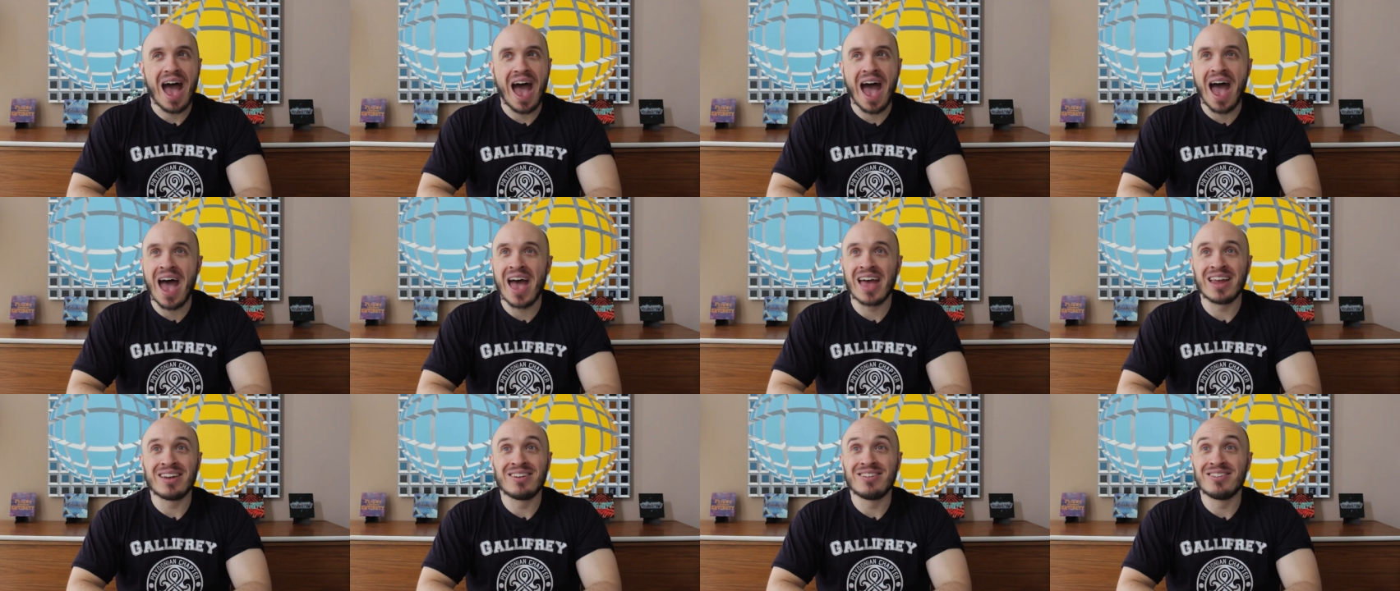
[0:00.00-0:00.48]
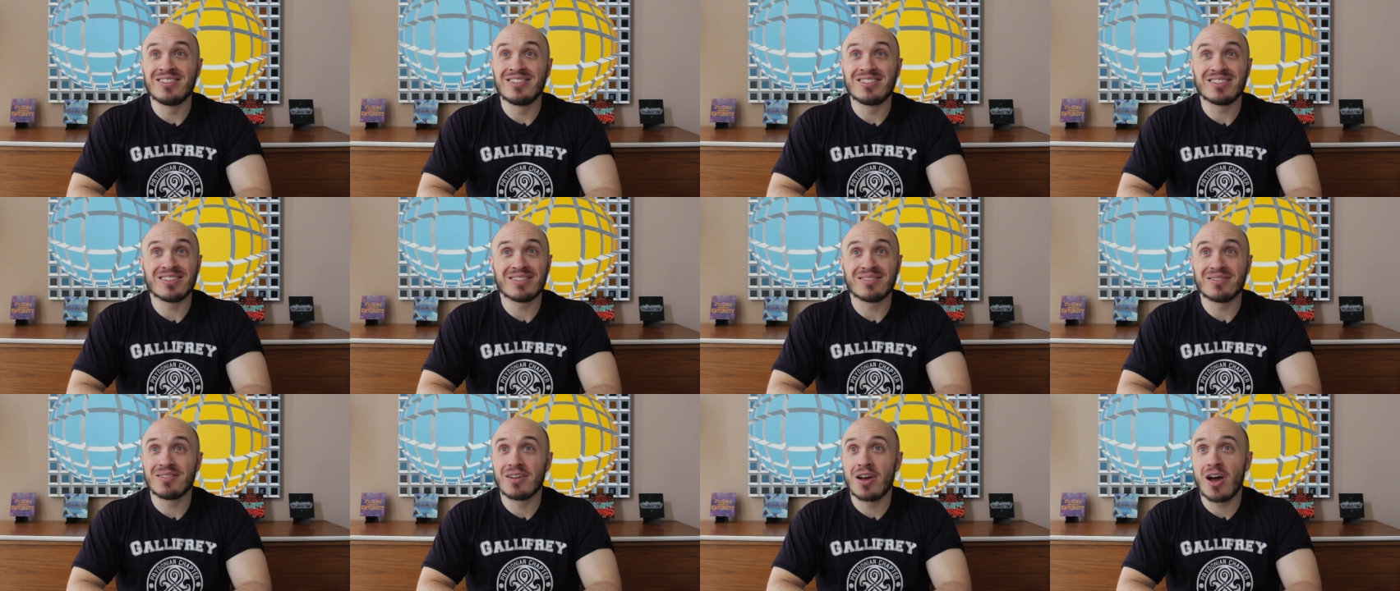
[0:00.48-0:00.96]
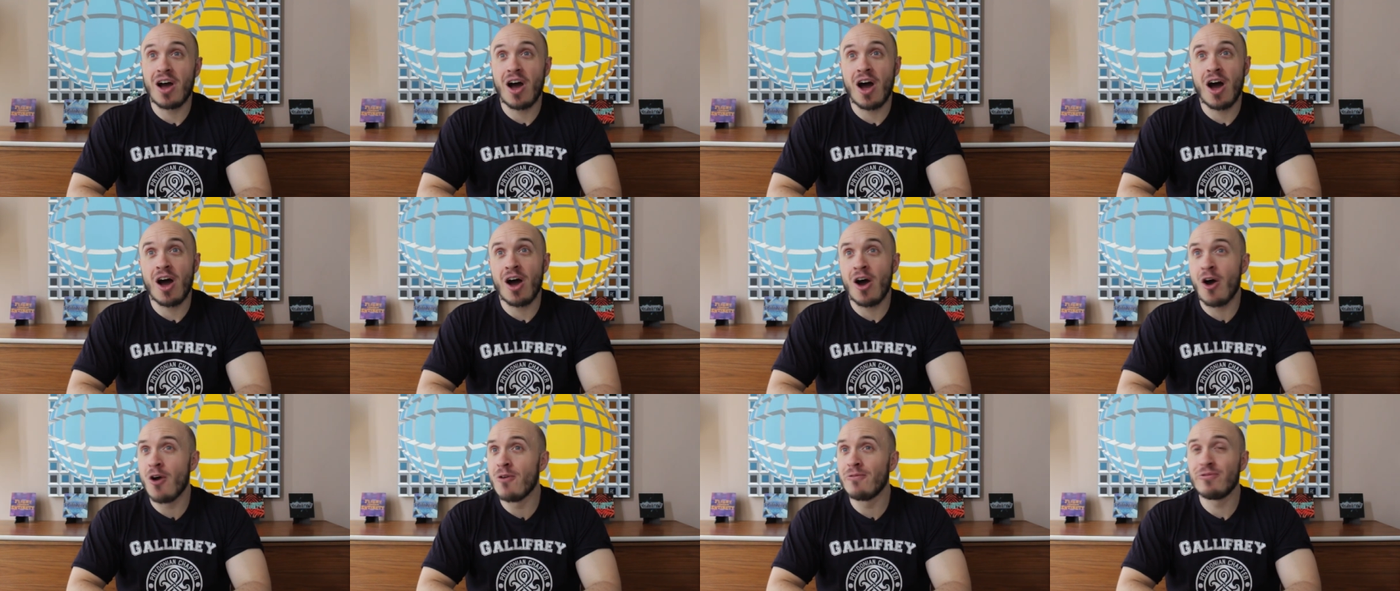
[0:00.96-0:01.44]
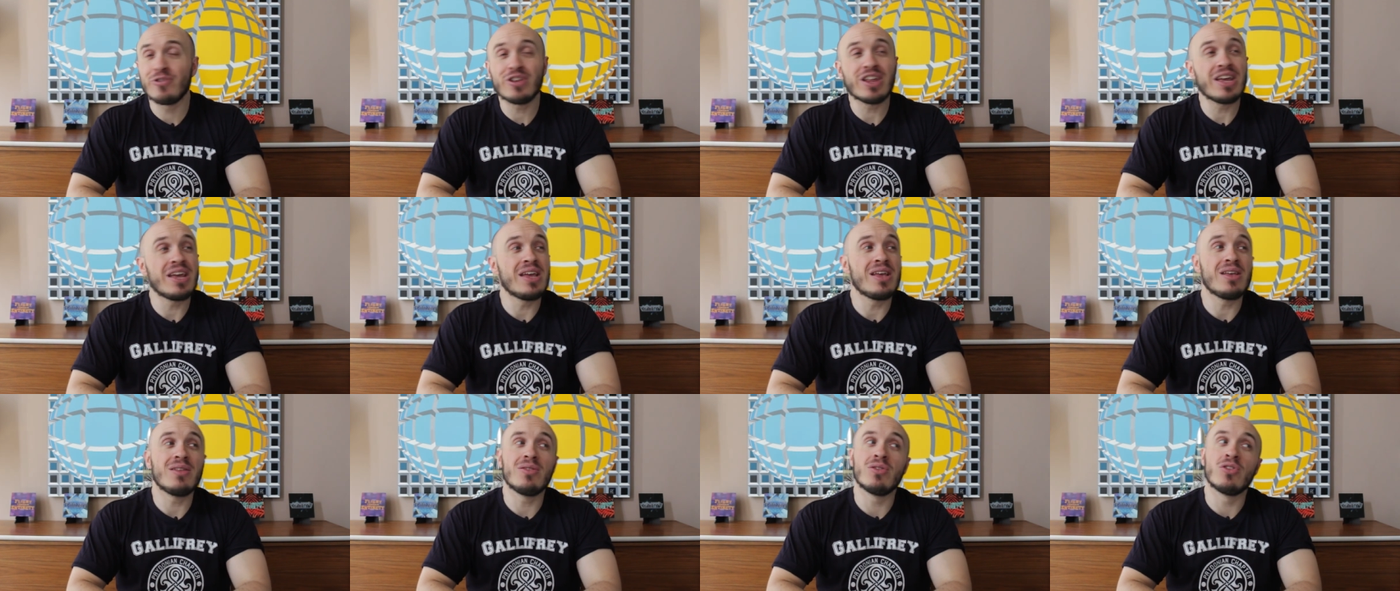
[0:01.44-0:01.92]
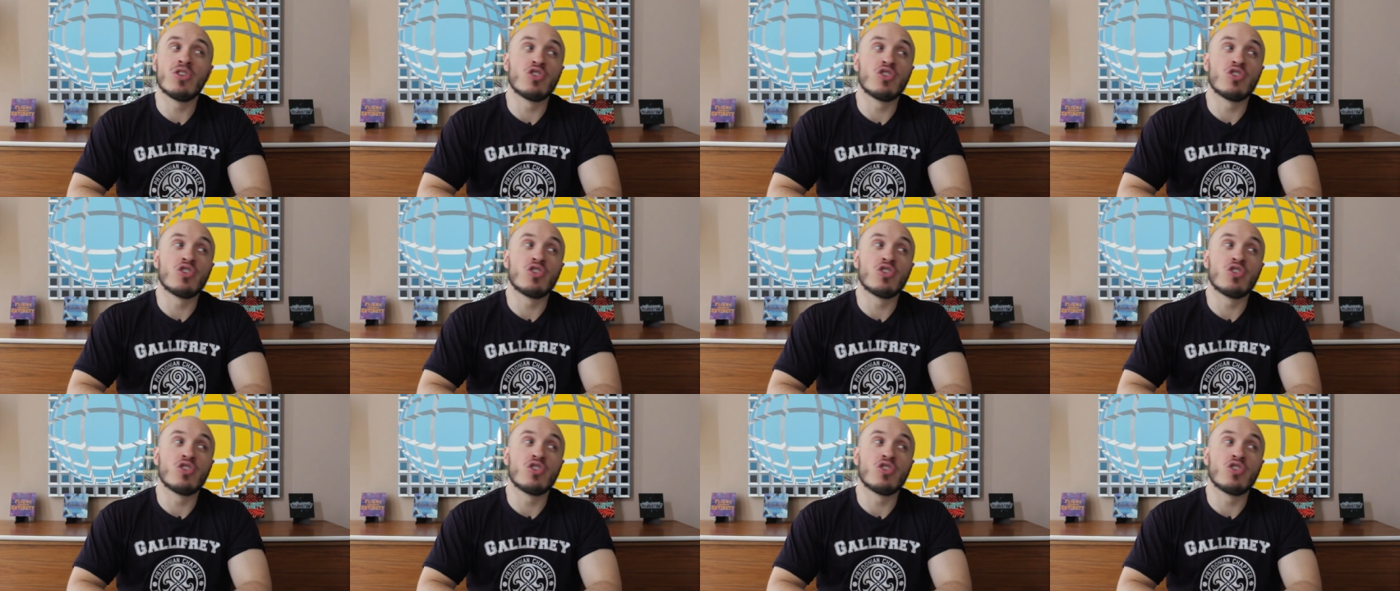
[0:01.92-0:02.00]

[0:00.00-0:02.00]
And hopefully